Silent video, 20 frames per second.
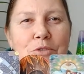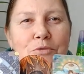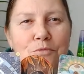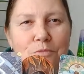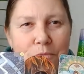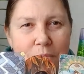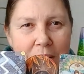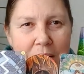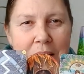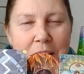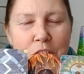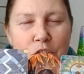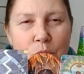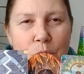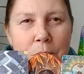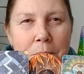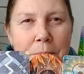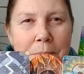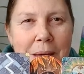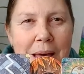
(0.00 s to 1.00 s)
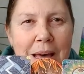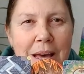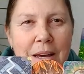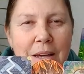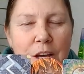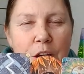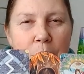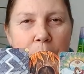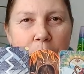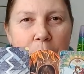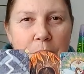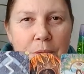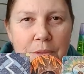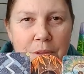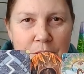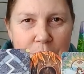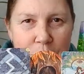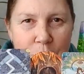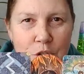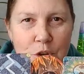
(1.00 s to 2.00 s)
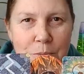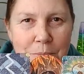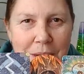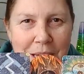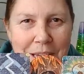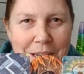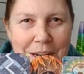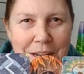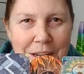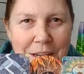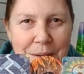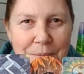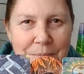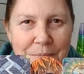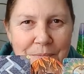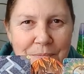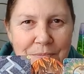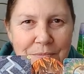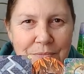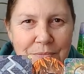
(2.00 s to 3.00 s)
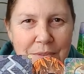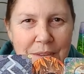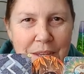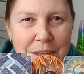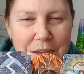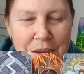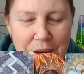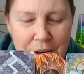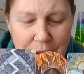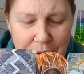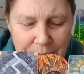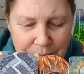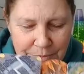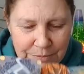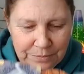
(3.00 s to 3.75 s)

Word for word: ready to embark upon this new beginning. Yeah?